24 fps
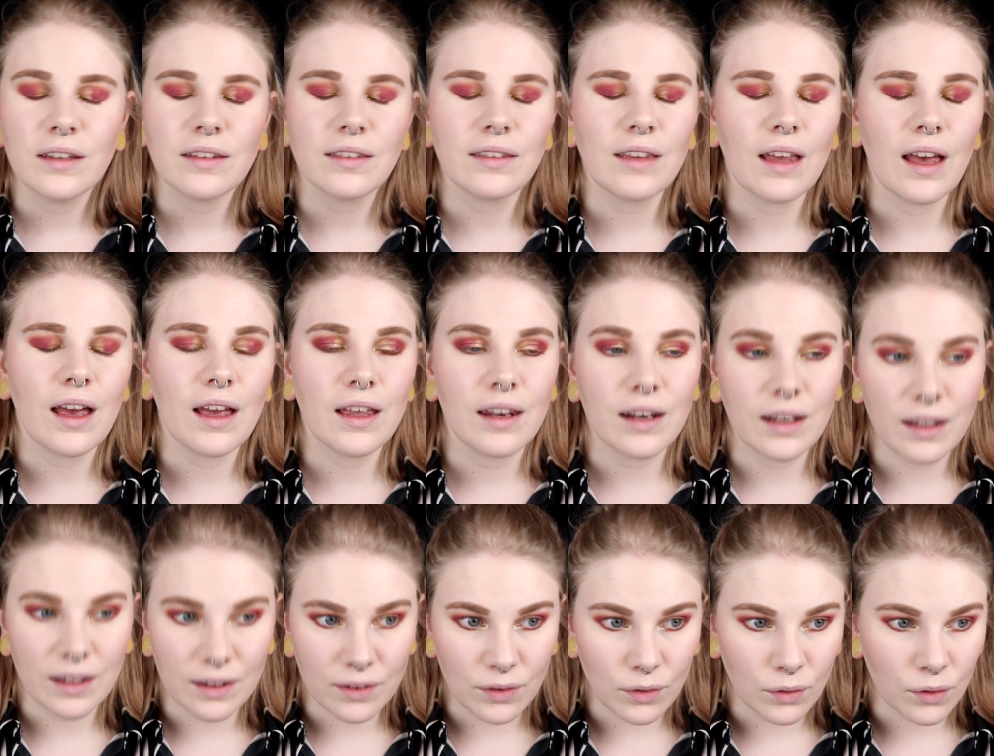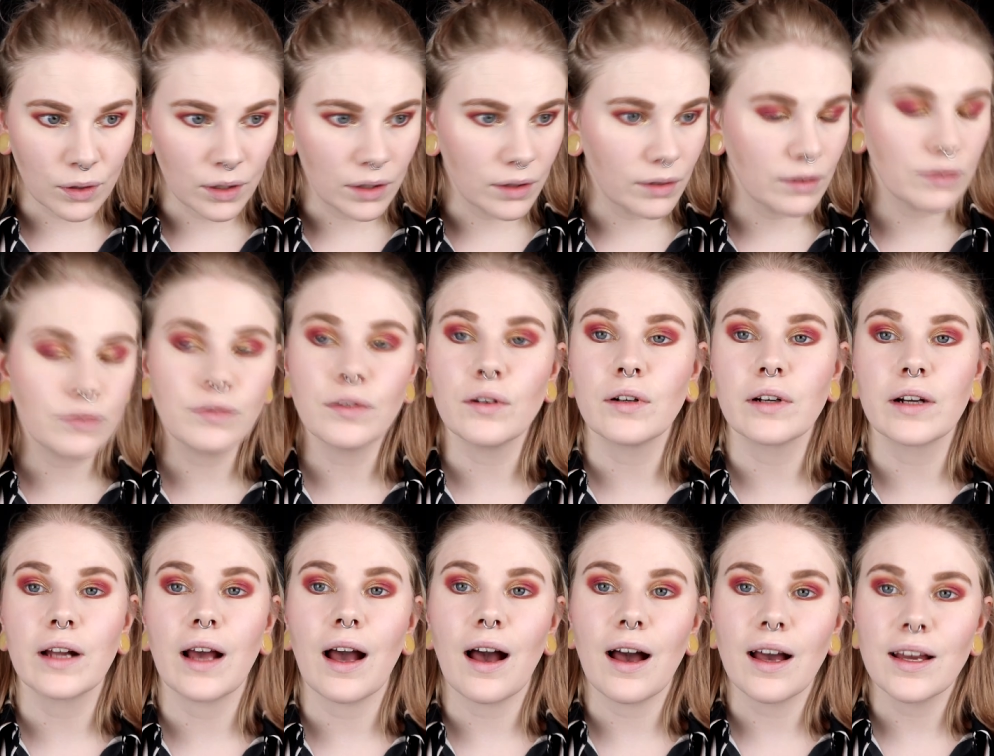that is all for
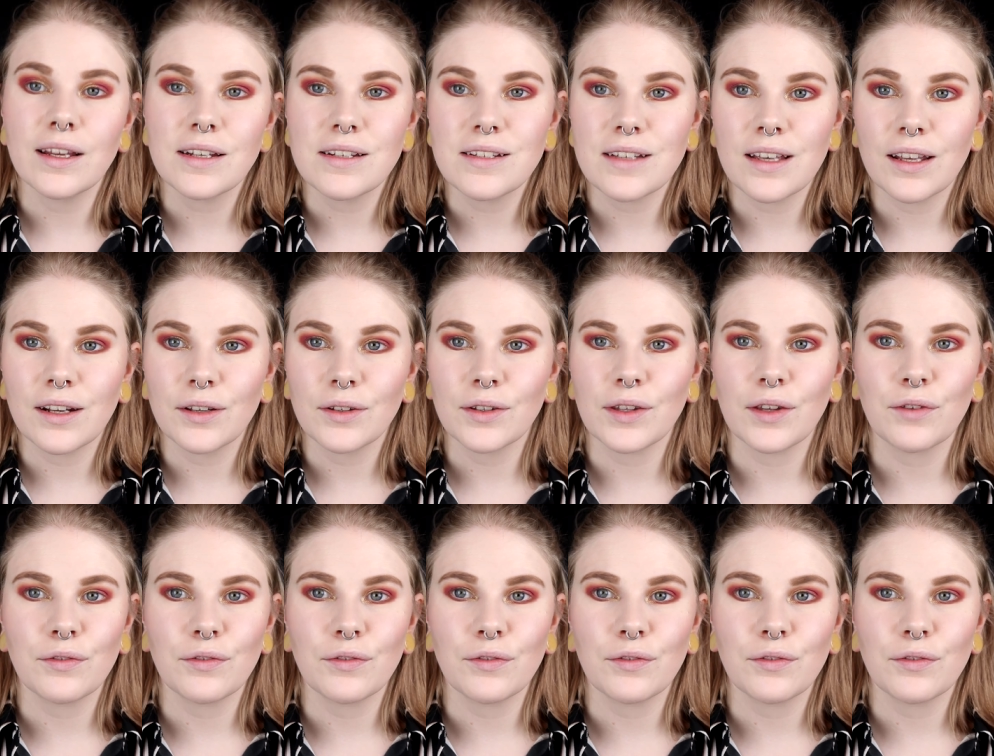the eyeshadows,